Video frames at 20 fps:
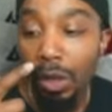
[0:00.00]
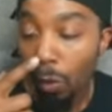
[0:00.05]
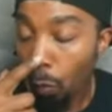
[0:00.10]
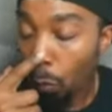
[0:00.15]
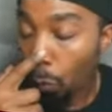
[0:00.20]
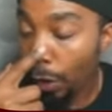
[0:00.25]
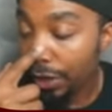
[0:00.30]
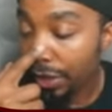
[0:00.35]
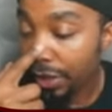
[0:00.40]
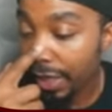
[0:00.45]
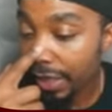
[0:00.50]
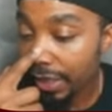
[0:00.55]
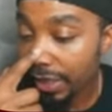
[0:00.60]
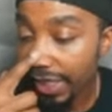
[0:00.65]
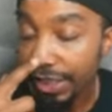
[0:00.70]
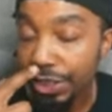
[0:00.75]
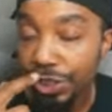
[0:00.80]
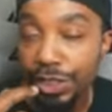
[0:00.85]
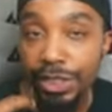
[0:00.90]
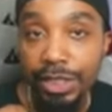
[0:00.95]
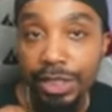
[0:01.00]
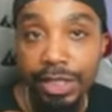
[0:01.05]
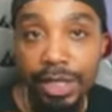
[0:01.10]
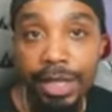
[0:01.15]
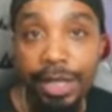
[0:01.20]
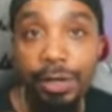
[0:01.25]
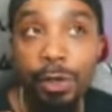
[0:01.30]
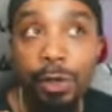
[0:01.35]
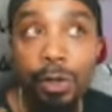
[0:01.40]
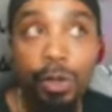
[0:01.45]
One thing that she
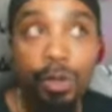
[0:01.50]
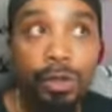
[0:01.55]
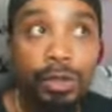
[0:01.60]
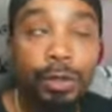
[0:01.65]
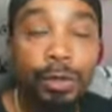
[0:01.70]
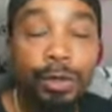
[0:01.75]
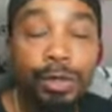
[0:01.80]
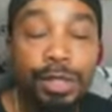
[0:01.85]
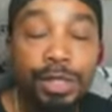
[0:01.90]
said earlier in the